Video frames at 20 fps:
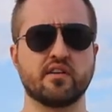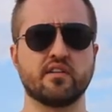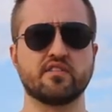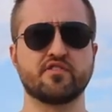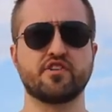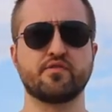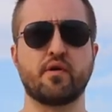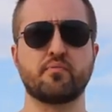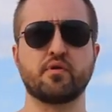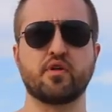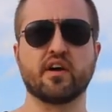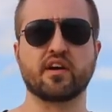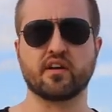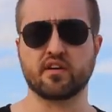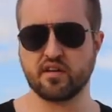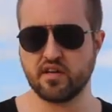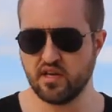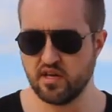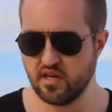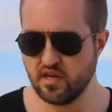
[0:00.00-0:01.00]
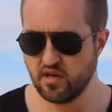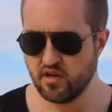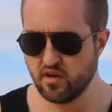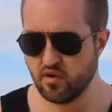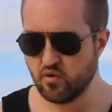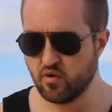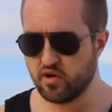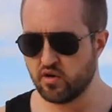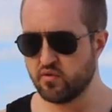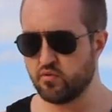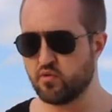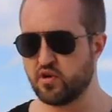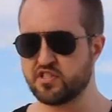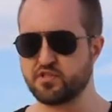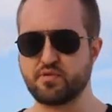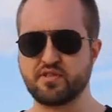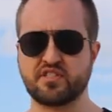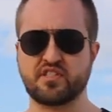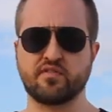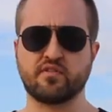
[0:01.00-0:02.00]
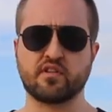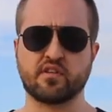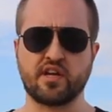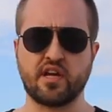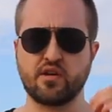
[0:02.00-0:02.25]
And she might be like, well, what specifically?